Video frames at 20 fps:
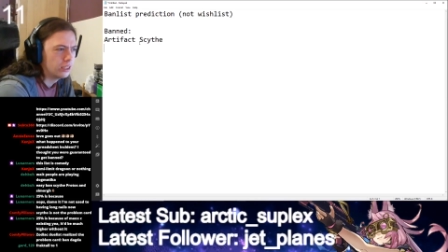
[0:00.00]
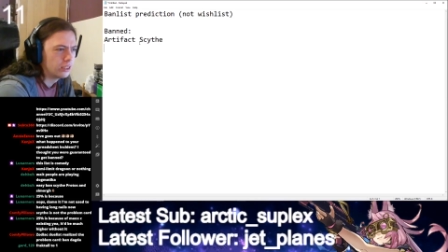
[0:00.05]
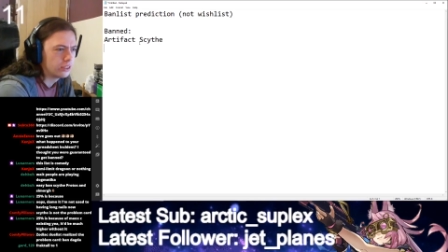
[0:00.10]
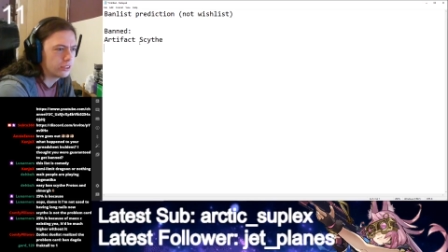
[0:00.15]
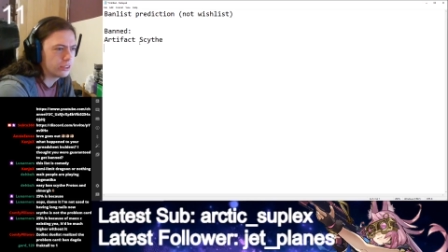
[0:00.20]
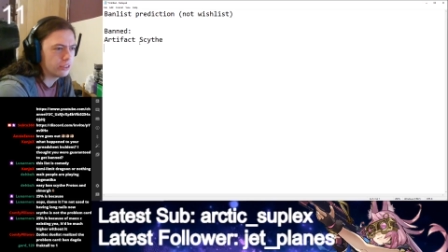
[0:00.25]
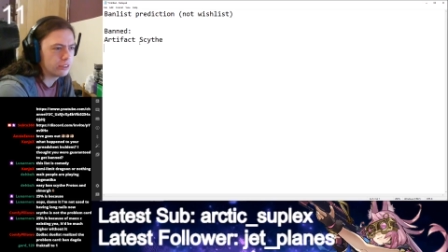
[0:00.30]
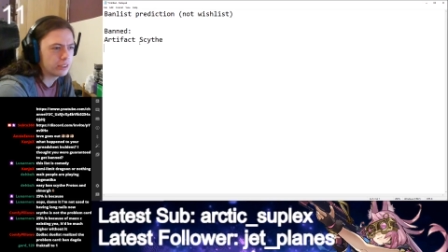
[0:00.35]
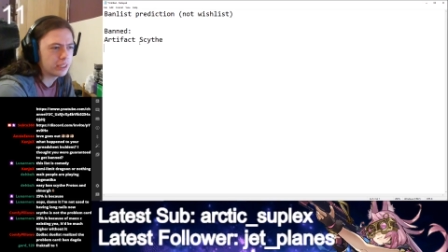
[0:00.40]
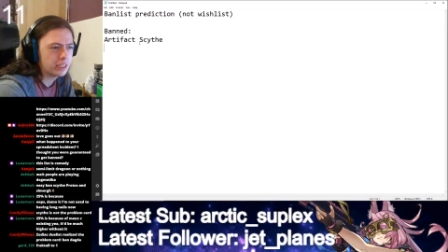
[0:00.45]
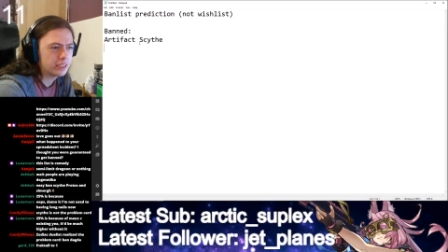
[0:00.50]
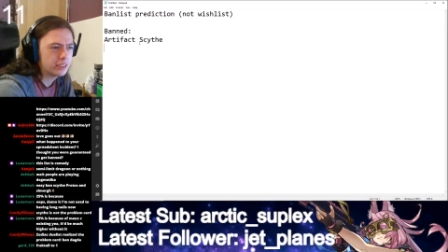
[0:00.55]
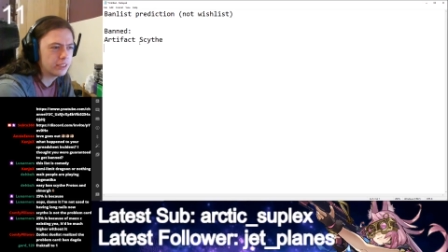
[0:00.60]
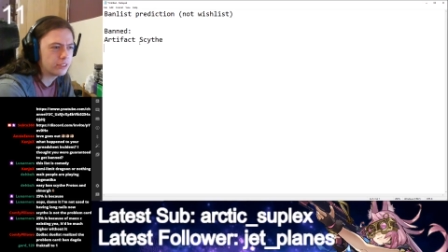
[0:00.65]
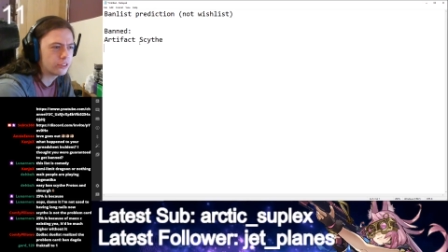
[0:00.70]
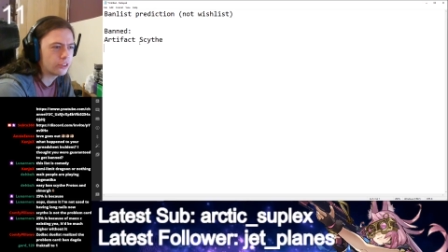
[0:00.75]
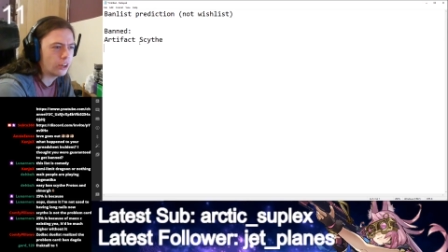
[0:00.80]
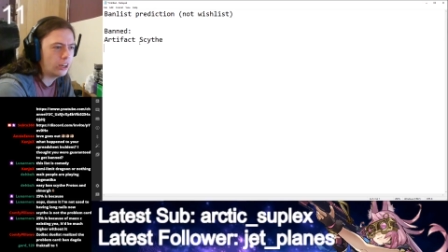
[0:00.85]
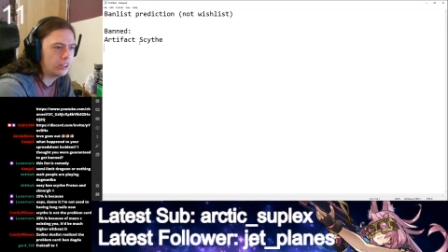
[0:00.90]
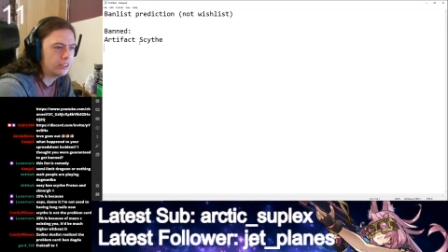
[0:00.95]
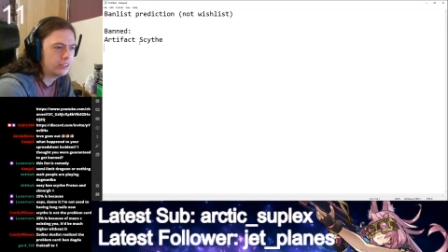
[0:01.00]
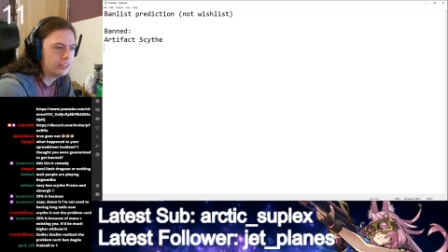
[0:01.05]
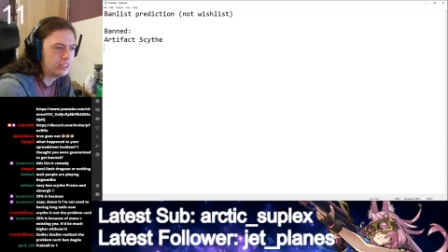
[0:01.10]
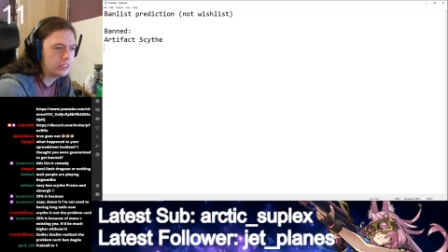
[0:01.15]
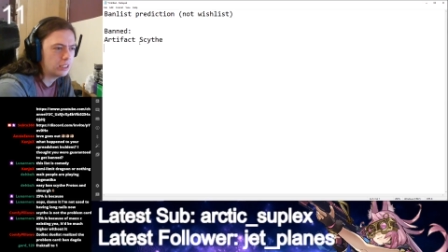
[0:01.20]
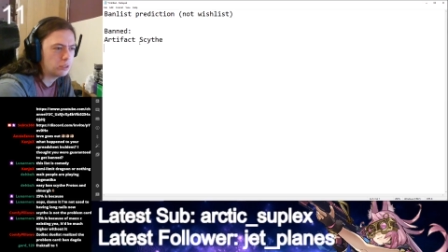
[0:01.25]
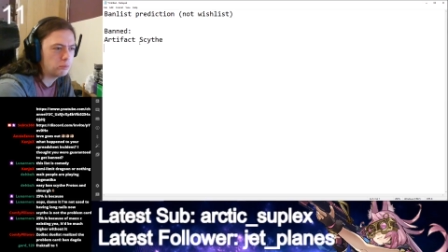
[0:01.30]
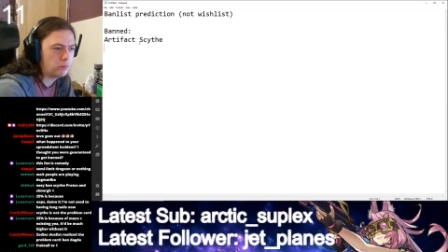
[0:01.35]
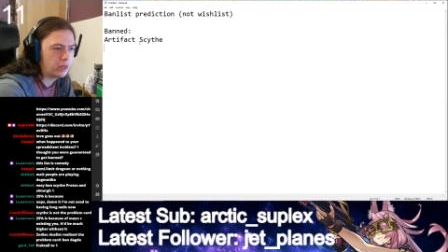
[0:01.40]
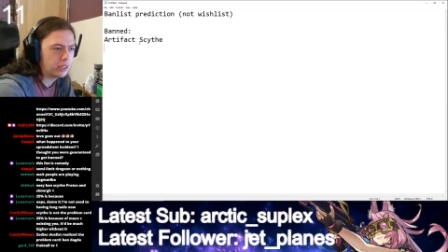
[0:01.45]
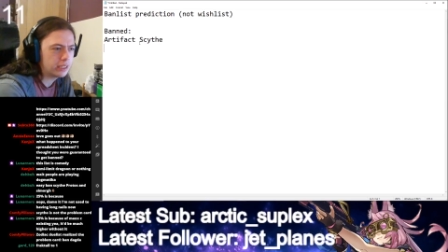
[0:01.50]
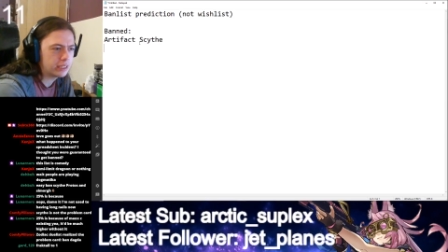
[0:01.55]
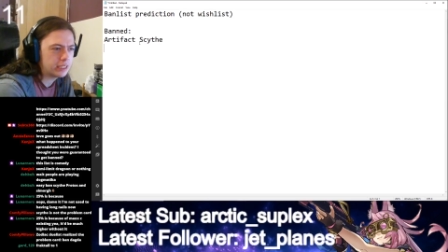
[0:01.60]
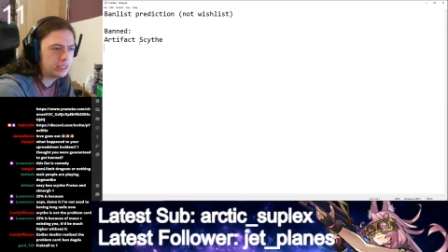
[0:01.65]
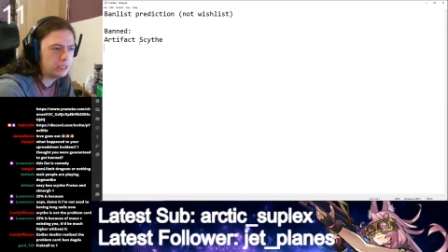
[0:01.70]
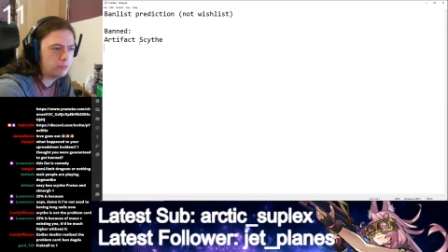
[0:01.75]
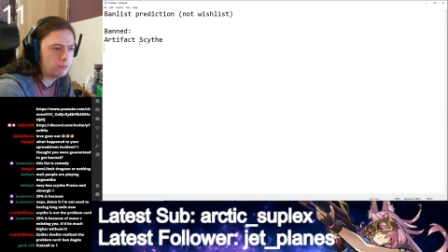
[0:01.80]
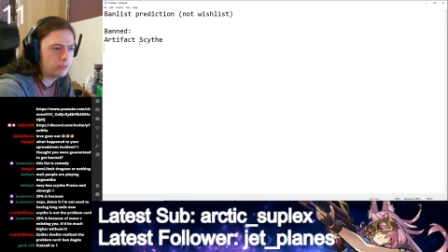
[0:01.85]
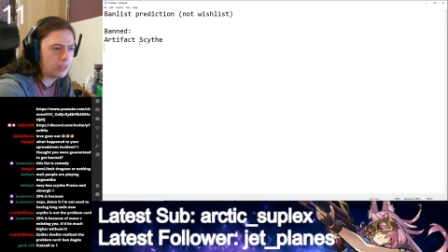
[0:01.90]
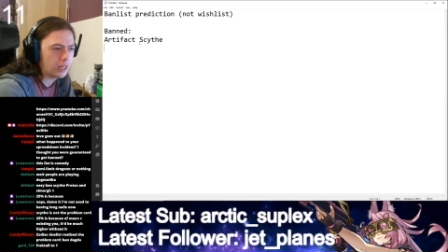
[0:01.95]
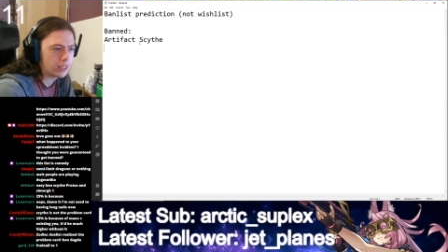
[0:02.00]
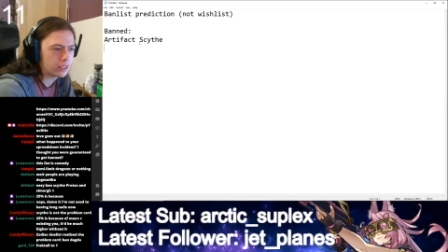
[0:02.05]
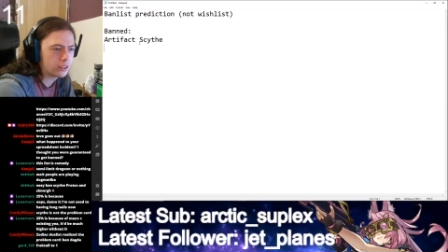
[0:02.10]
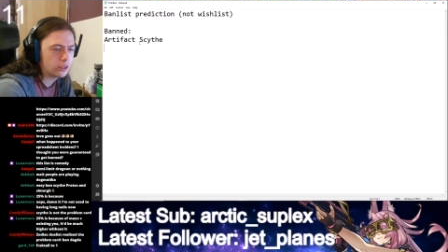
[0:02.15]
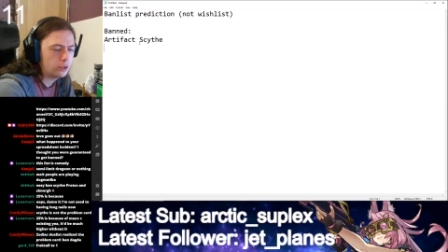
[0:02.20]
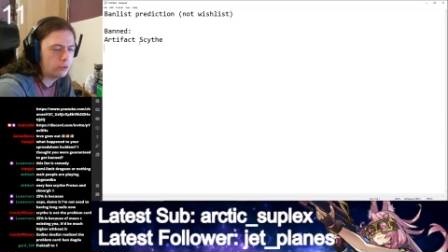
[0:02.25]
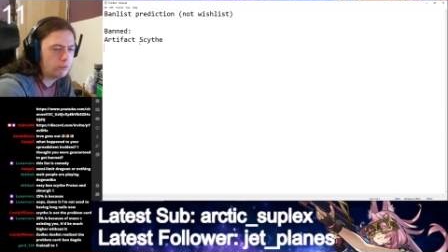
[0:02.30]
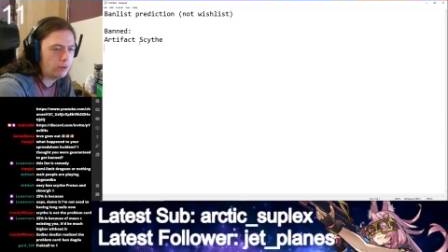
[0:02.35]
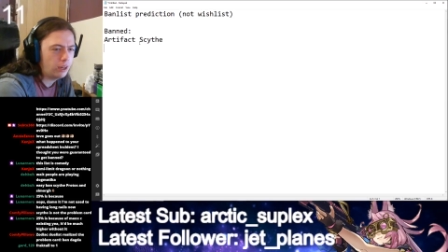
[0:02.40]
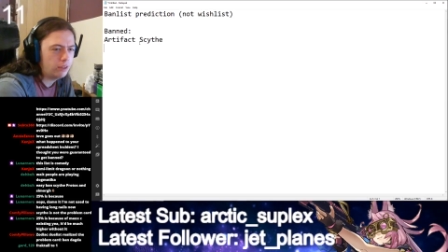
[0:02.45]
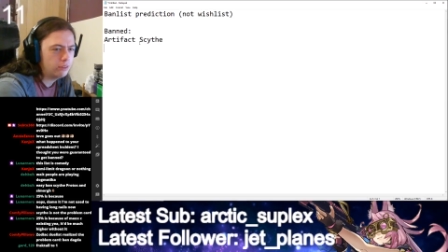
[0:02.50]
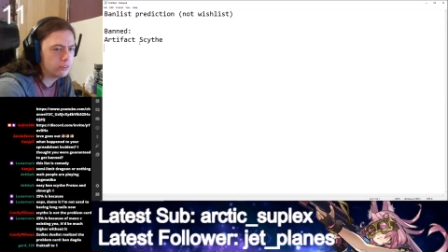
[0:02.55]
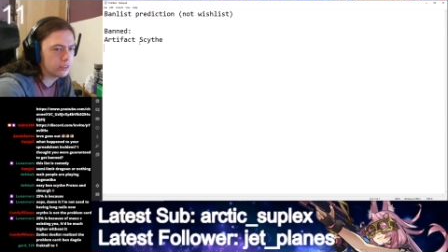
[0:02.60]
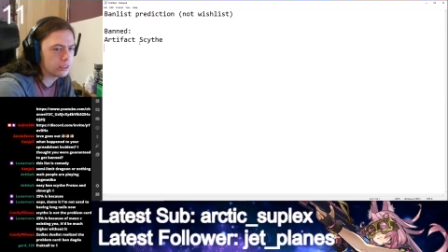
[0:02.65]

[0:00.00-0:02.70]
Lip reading: So there's a chance that they might keep Dagda around,